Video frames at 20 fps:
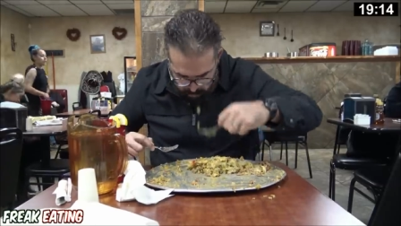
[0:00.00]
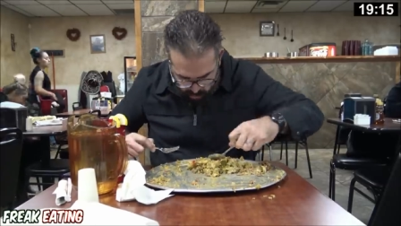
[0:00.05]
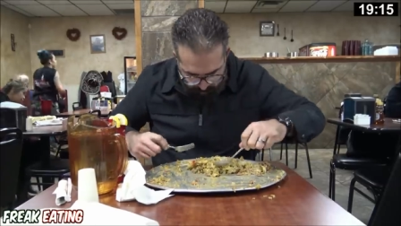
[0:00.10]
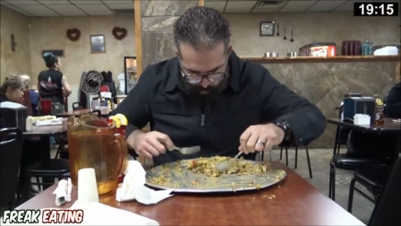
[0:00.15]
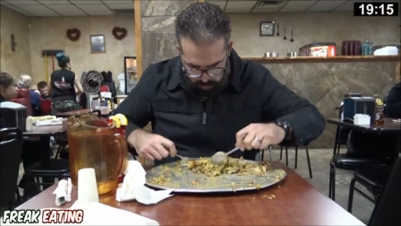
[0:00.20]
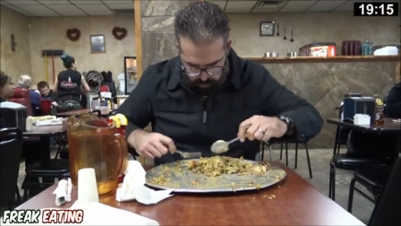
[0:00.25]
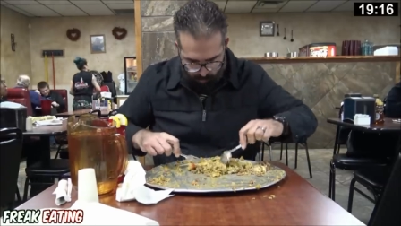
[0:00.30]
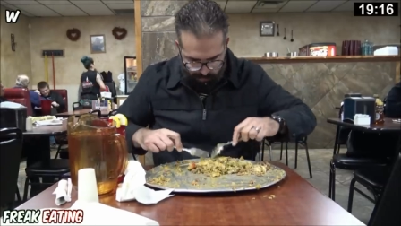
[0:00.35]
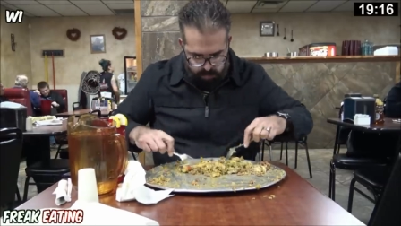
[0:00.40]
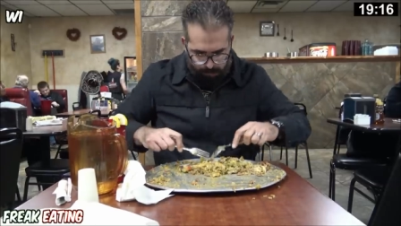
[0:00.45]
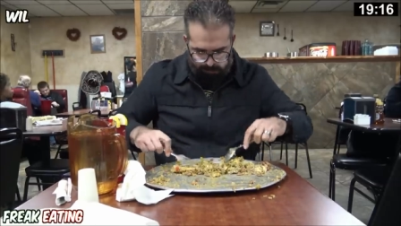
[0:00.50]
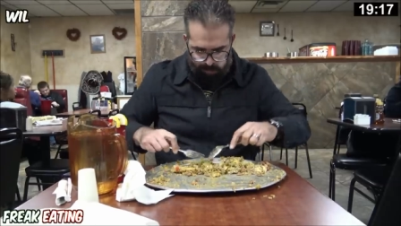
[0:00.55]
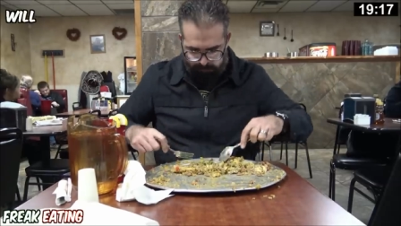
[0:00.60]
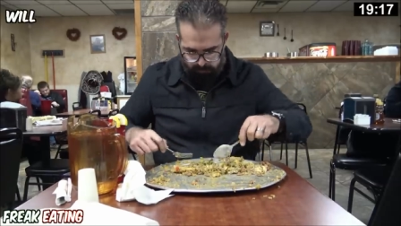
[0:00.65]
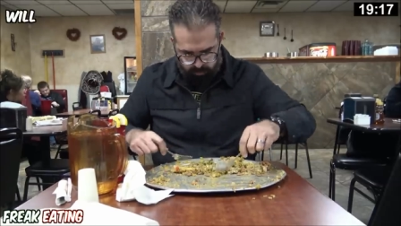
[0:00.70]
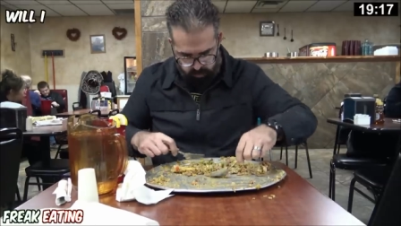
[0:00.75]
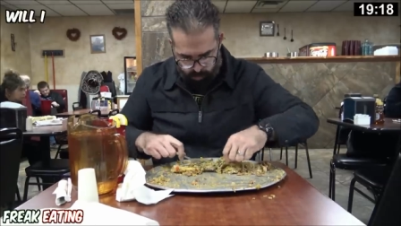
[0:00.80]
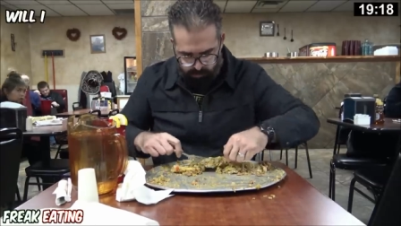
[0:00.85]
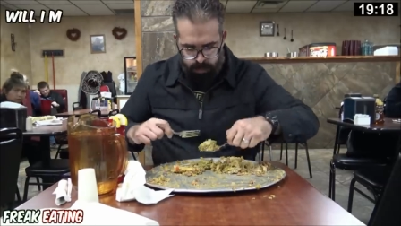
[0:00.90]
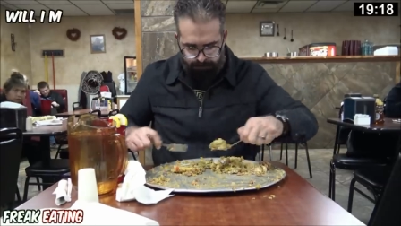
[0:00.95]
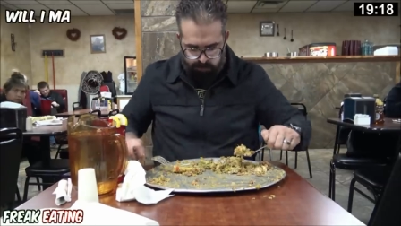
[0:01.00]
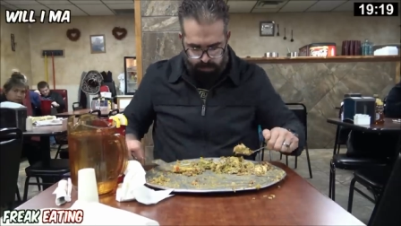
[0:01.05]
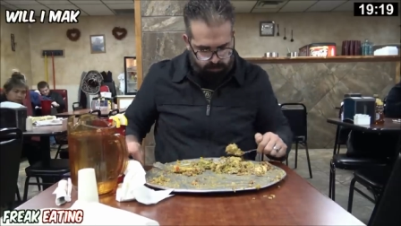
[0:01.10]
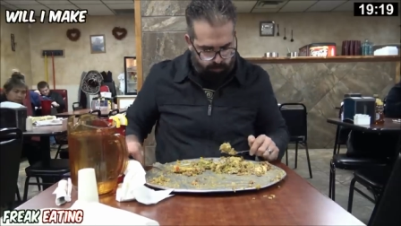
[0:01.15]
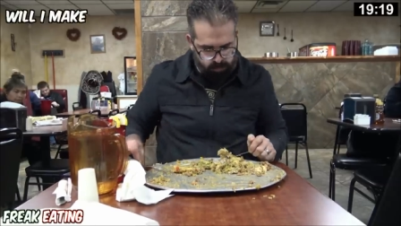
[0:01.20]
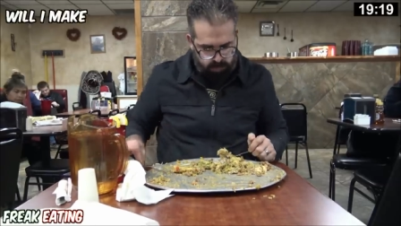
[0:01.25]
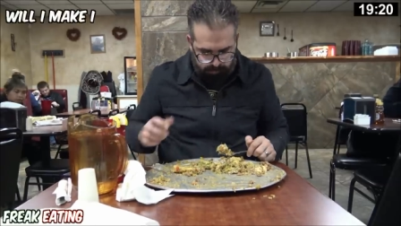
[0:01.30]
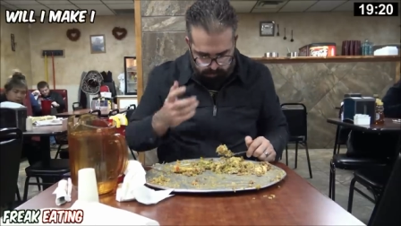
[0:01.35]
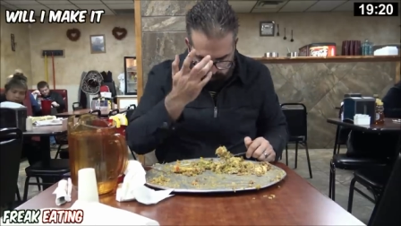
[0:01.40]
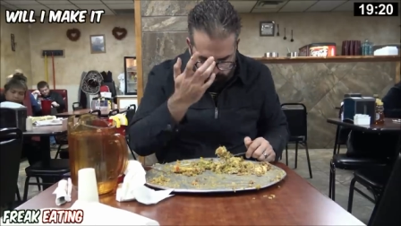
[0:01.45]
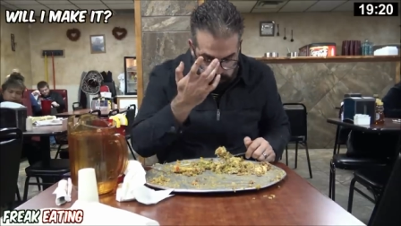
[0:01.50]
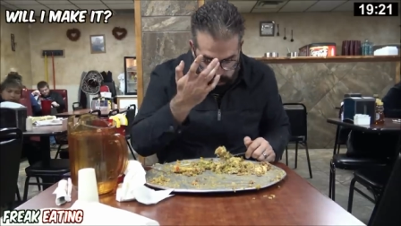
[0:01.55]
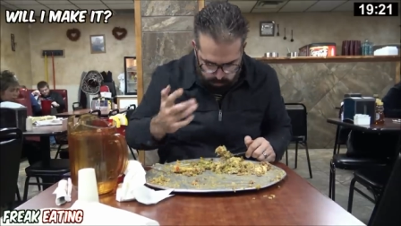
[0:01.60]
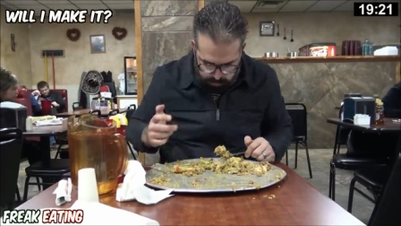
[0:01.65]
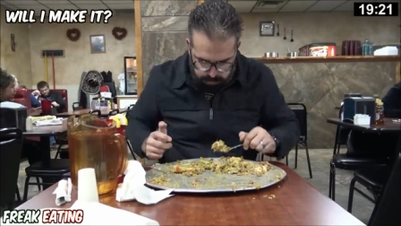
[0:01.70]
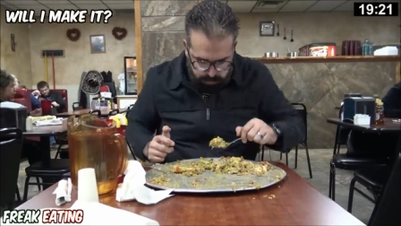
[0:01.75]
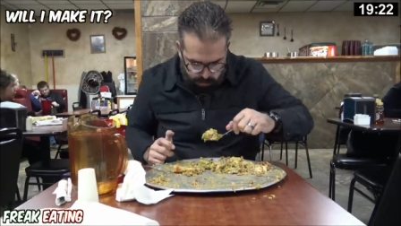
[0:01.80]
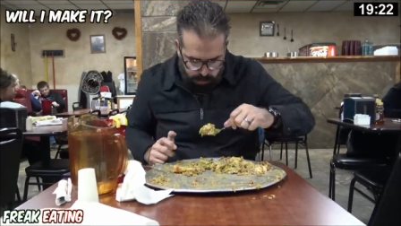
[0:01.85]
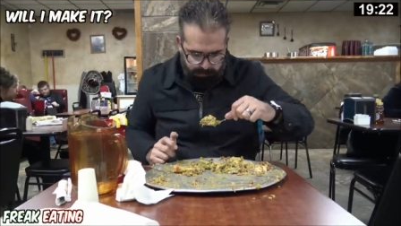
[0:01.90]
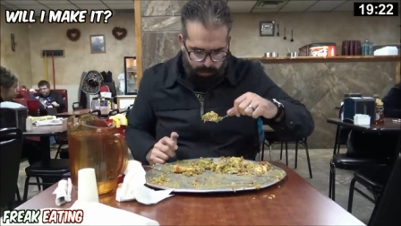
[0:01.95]
closer to the end.
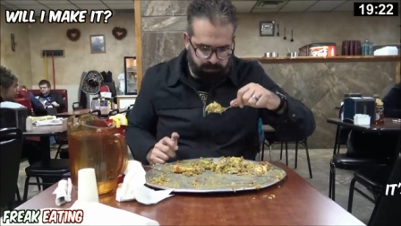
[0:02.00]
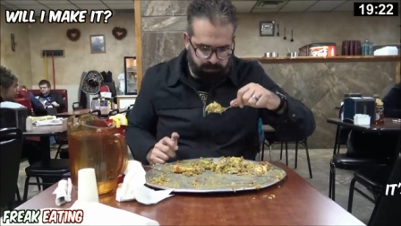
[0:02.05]
Win or